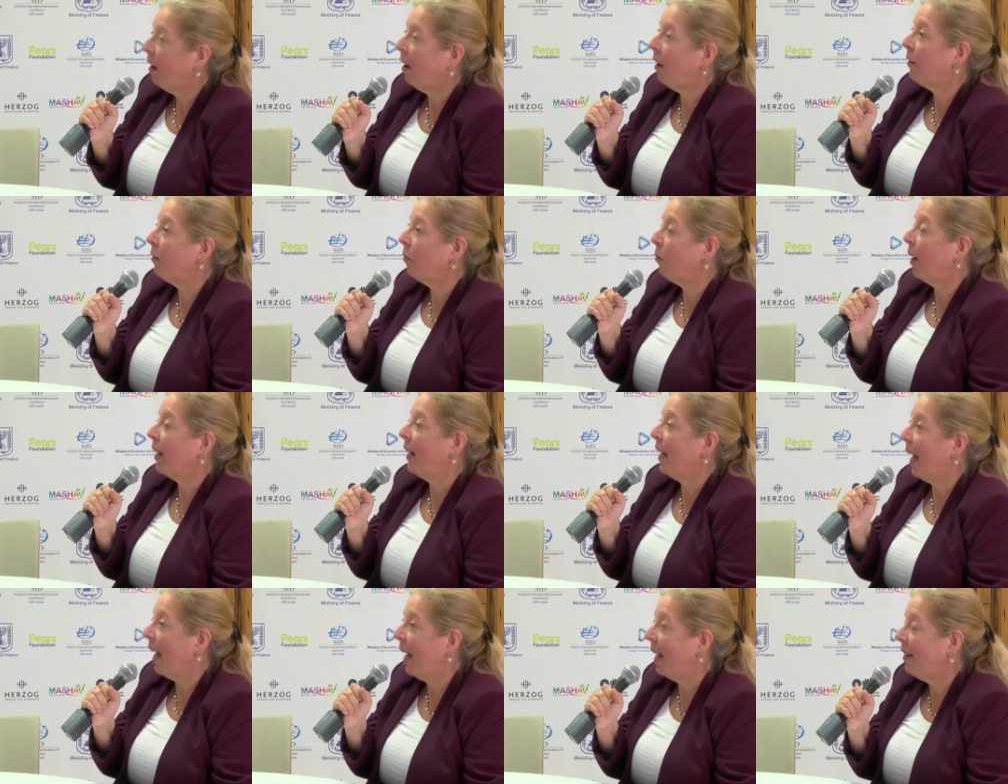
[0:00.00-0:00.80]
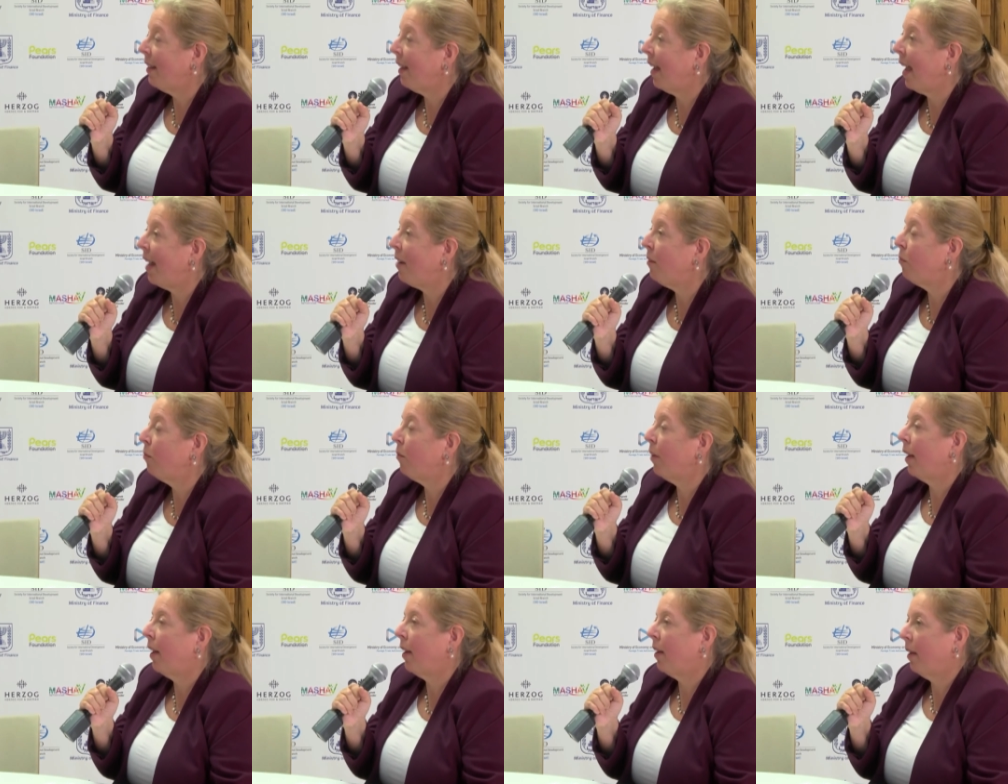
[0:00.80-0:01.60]
on the one hand,
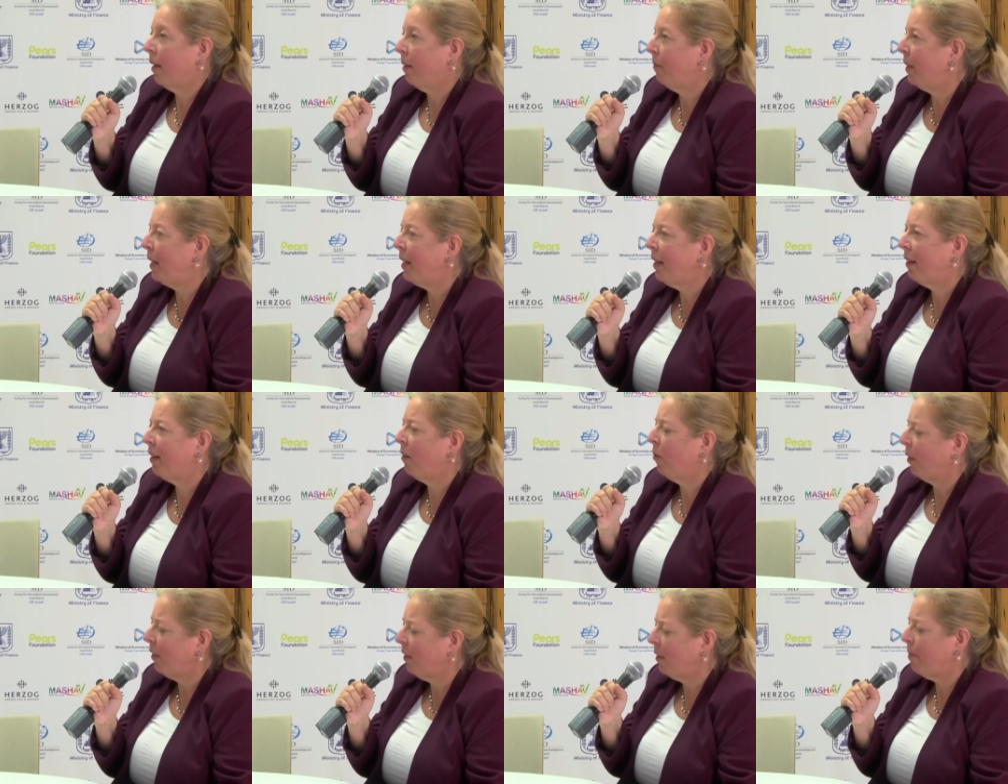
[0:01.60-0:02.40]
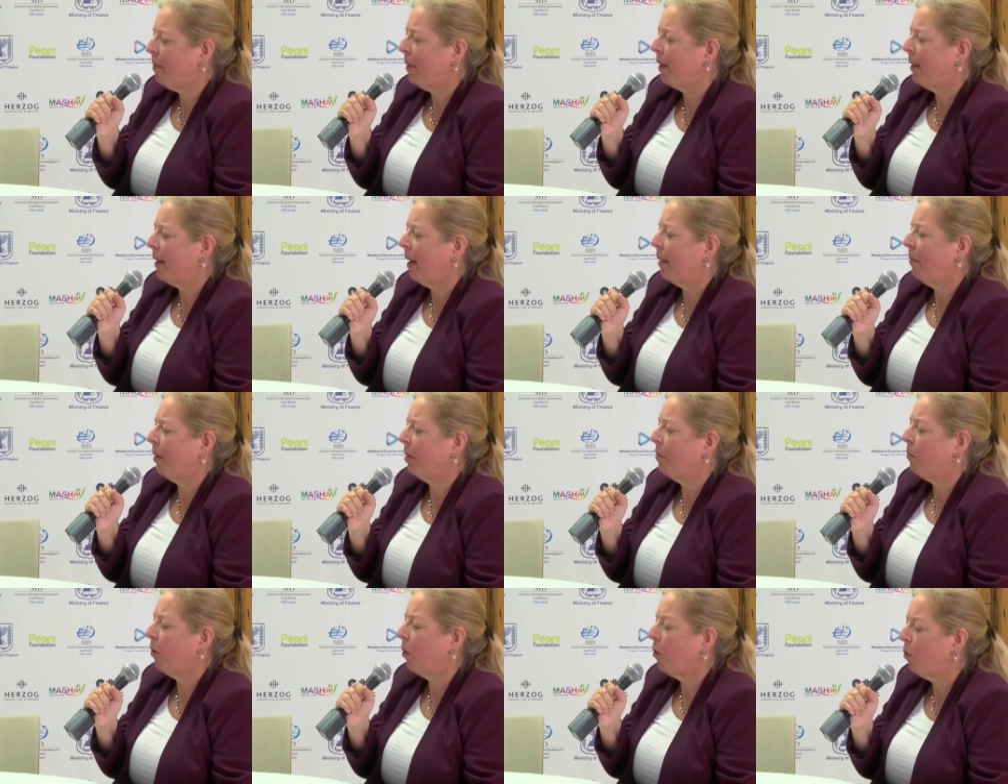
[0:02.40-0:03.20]
and immediately once the
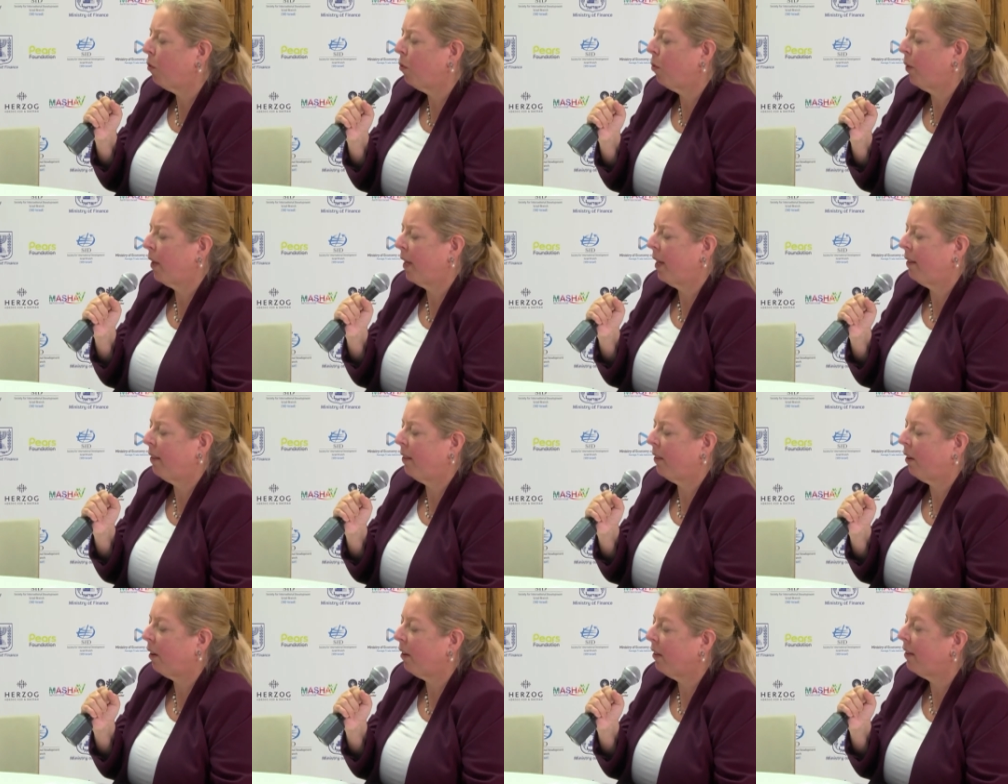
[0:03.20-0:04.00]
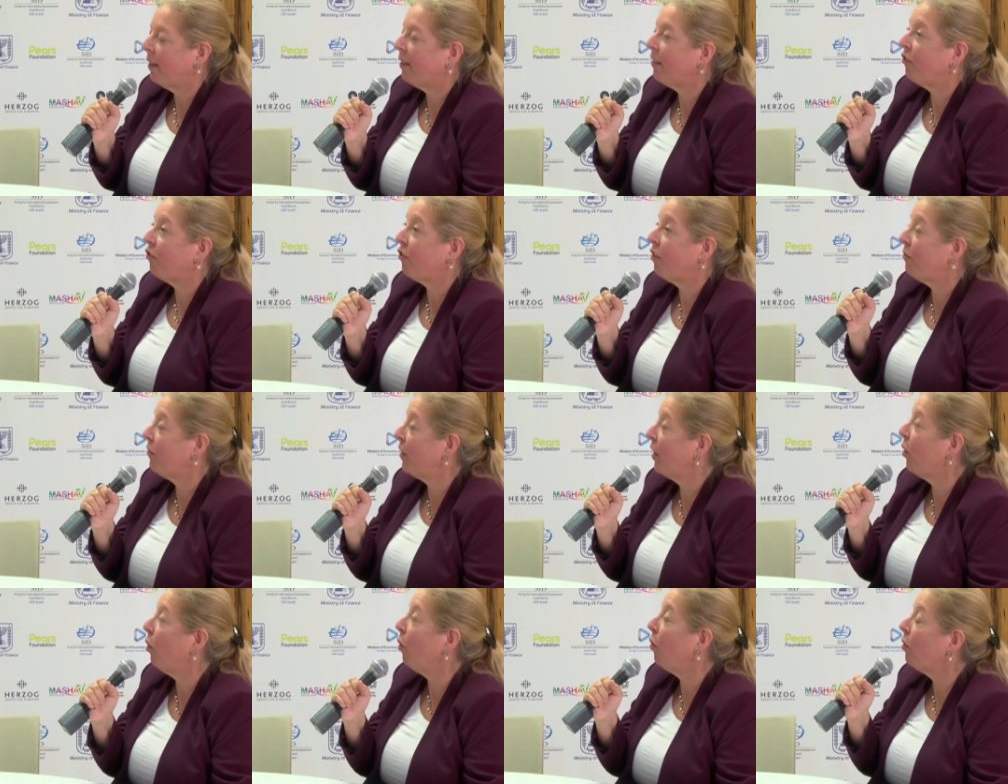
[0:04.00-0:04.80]
pandemic broke, we started
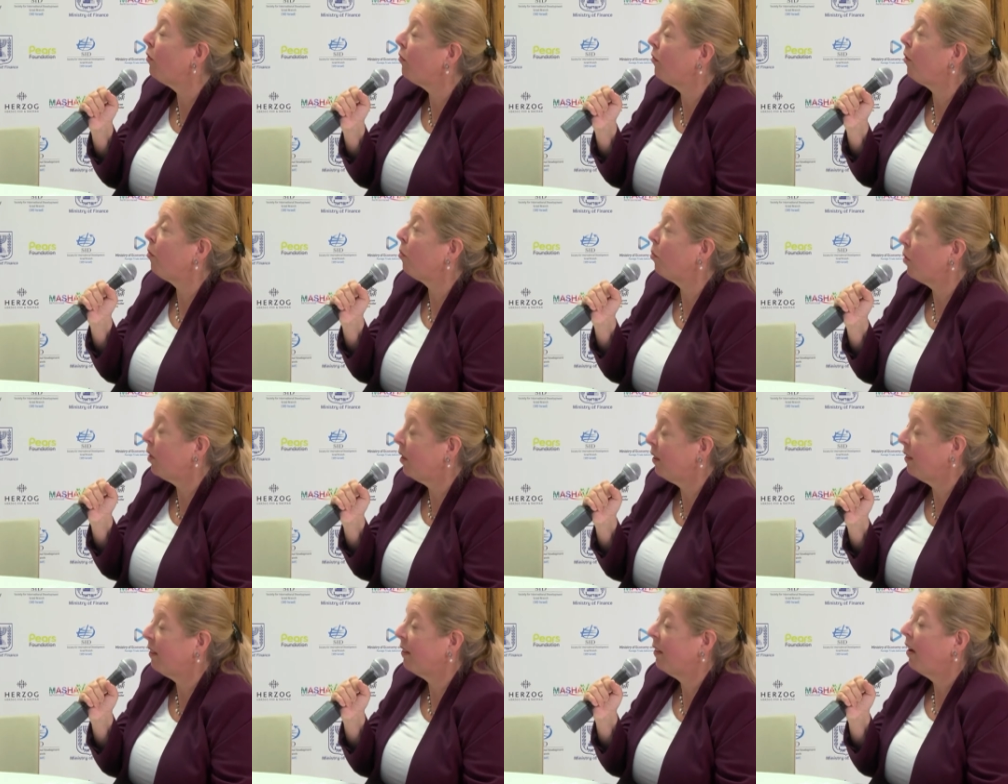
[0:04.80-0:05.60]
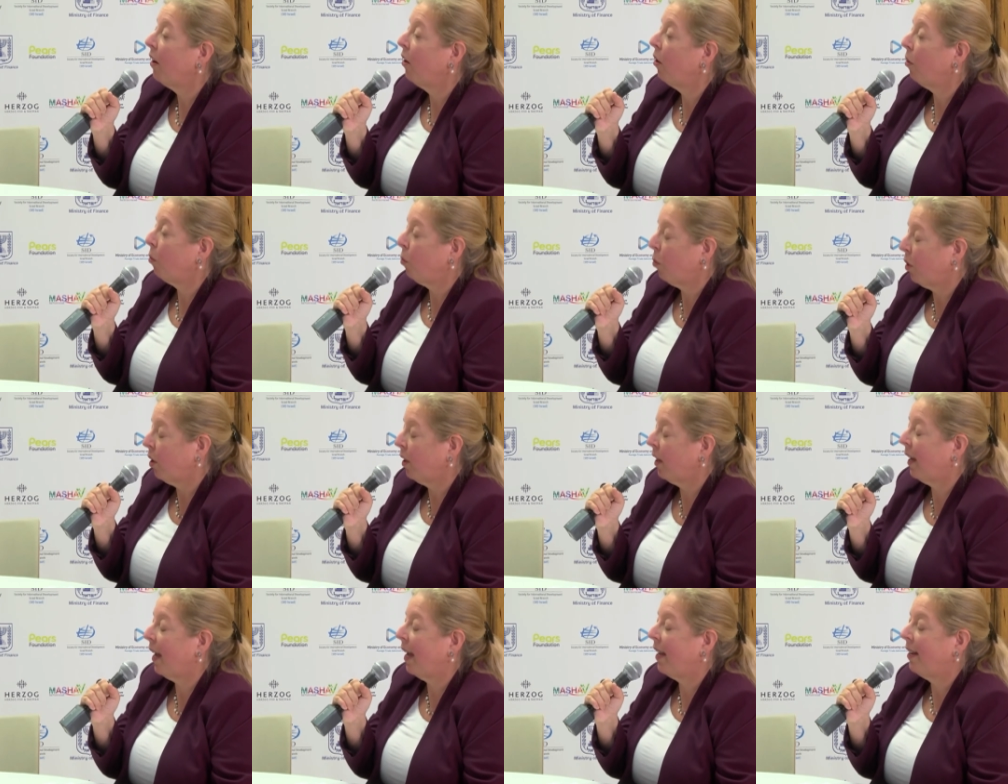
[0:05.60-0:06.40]
shifting all of our
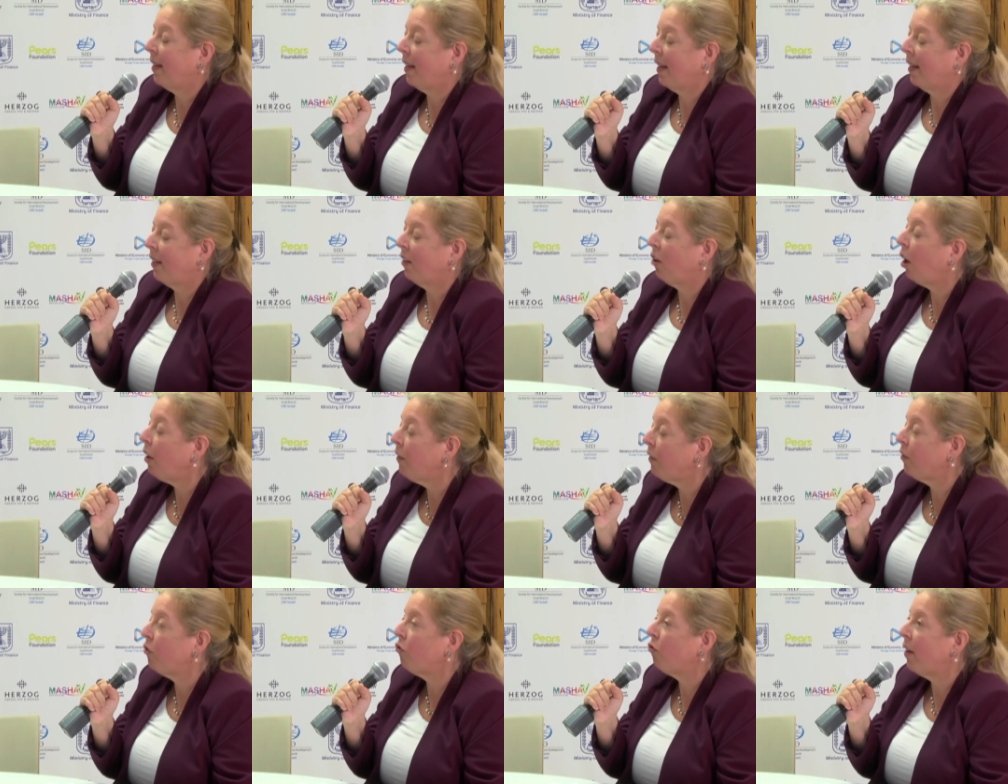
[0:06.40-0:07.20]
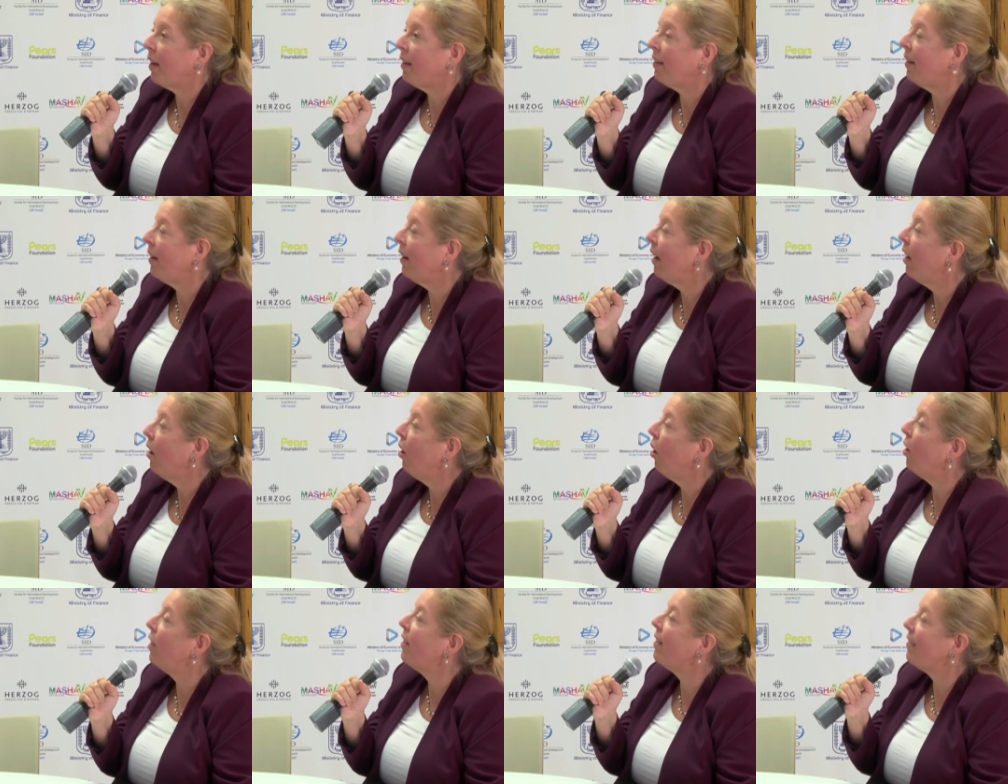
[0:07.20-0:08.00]
work and concentrating
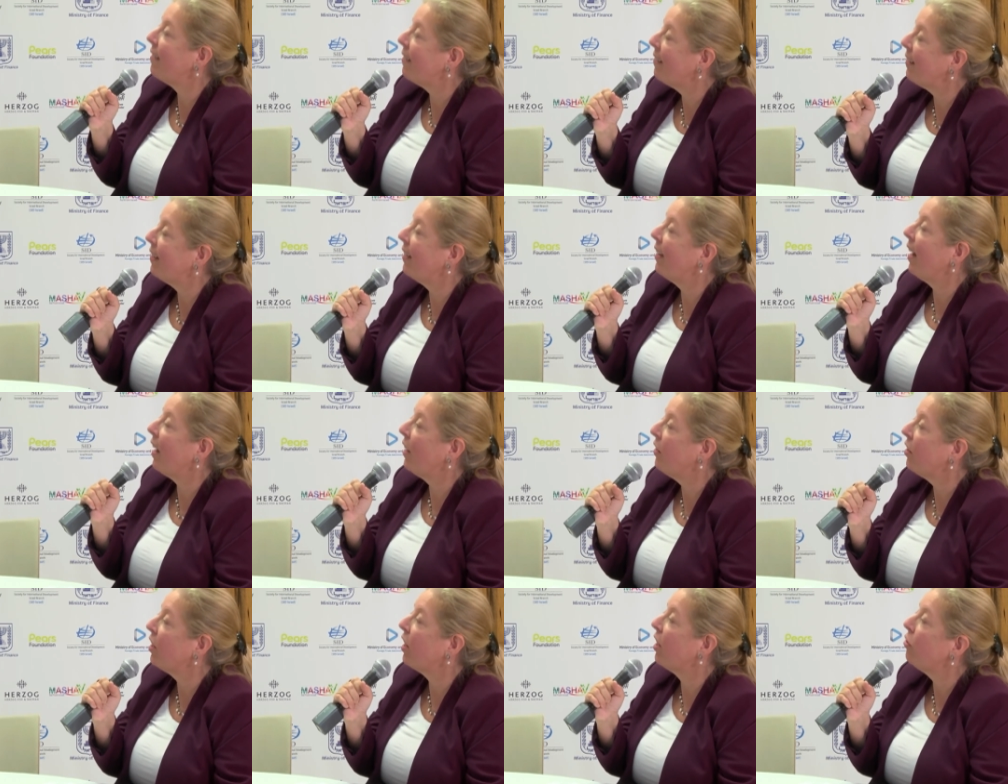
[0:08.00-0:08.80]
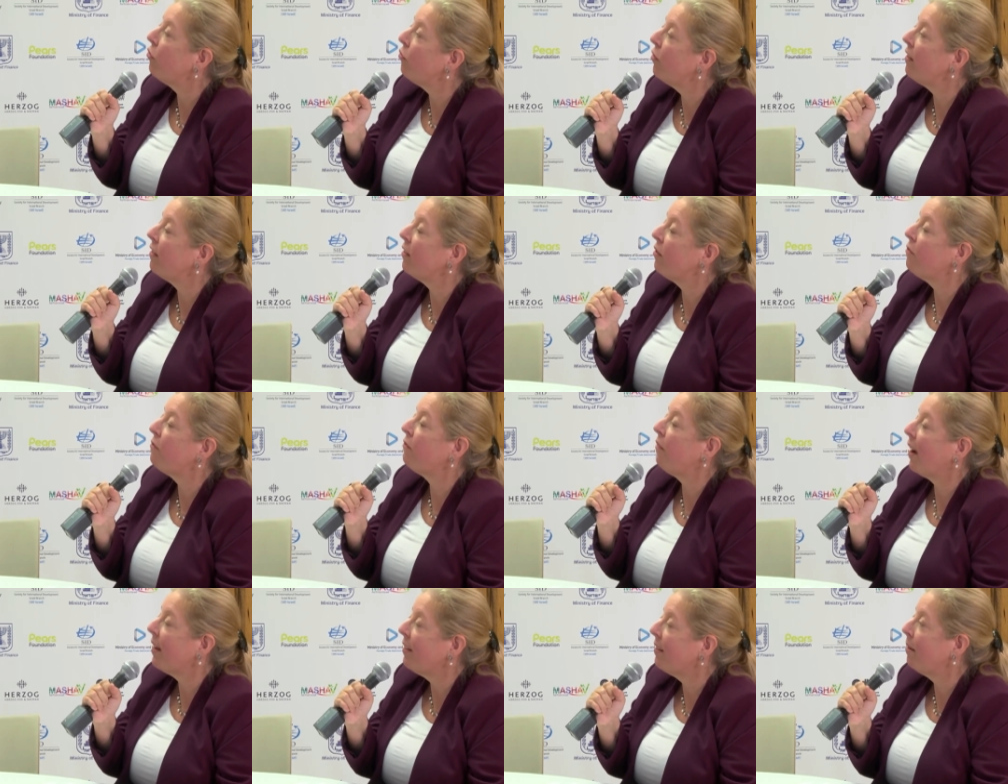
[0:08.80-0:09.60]
on assisting other countries to
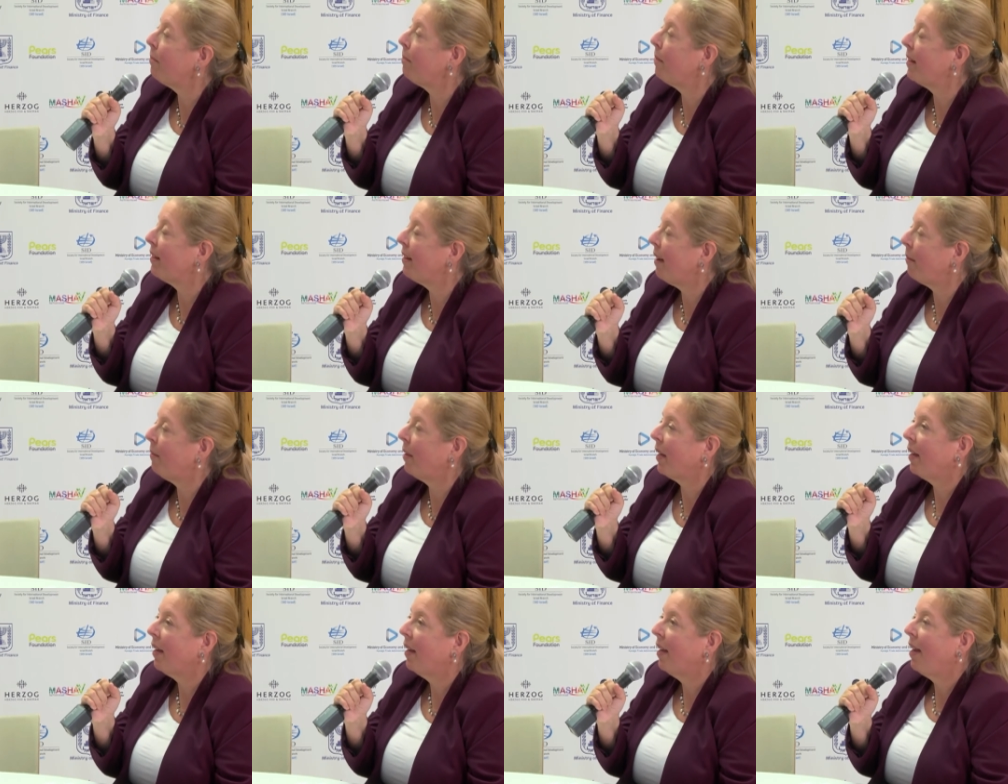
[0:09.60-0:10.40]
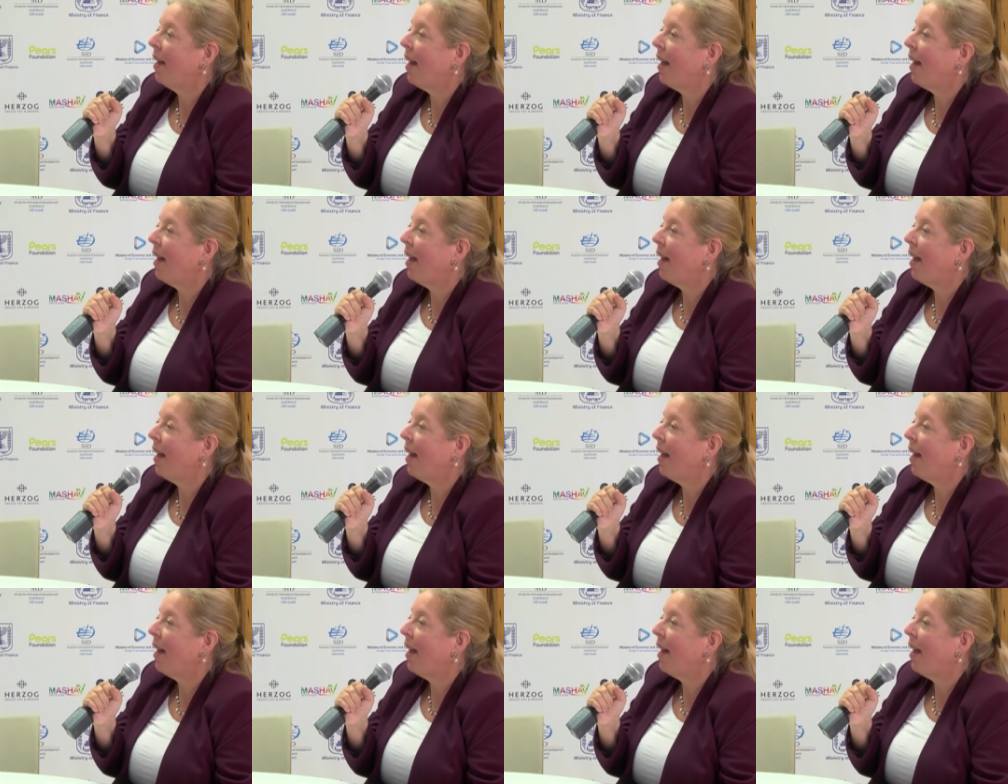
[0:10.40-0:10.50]
fight the pandemic.